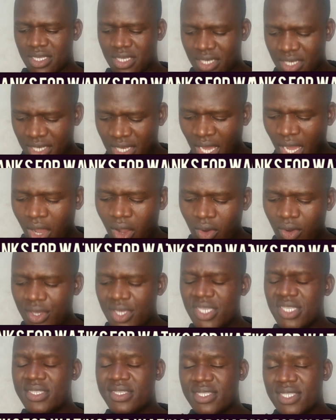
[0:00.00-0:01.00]
Now
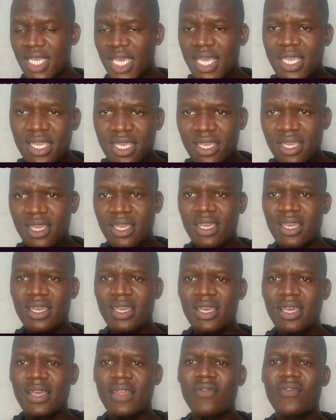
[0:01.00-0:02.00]
he's saying
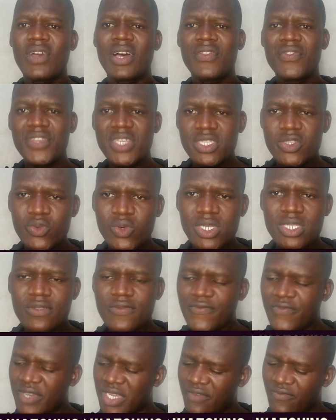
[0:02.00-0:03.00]
that this was
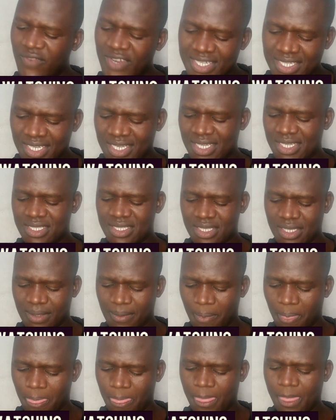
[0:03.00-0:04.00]
fake
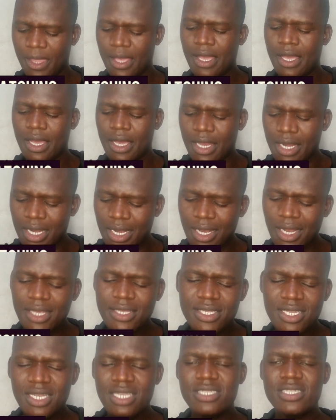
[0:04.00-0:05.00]
fertilizer.
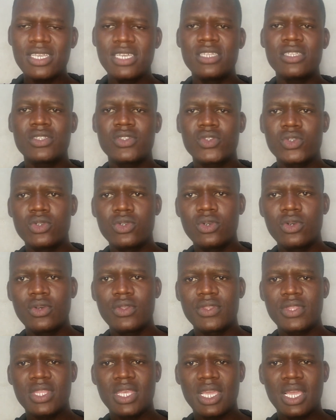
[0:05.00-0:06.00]
Let's listen
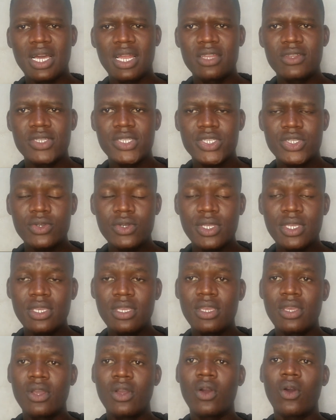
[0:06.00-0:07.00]
to Thika
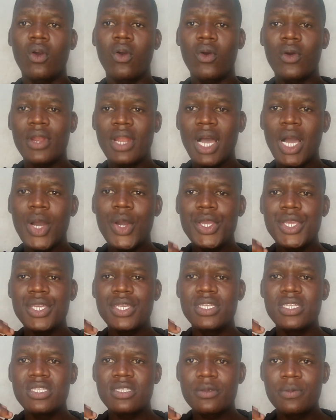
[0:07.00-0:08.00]
Linturi, who now
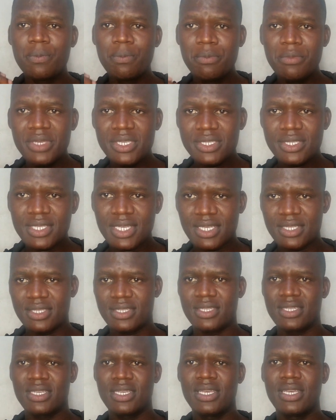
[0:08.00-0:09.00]
he
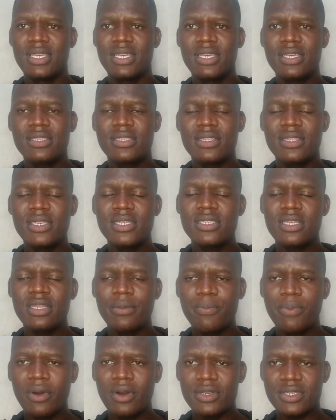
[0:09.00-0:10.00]
dismisses this
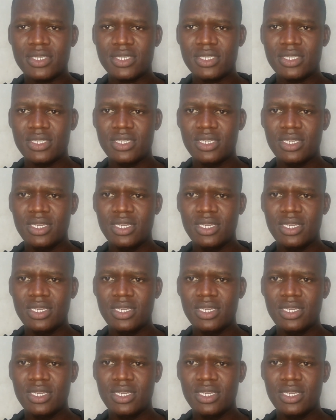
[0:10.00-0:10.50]
report,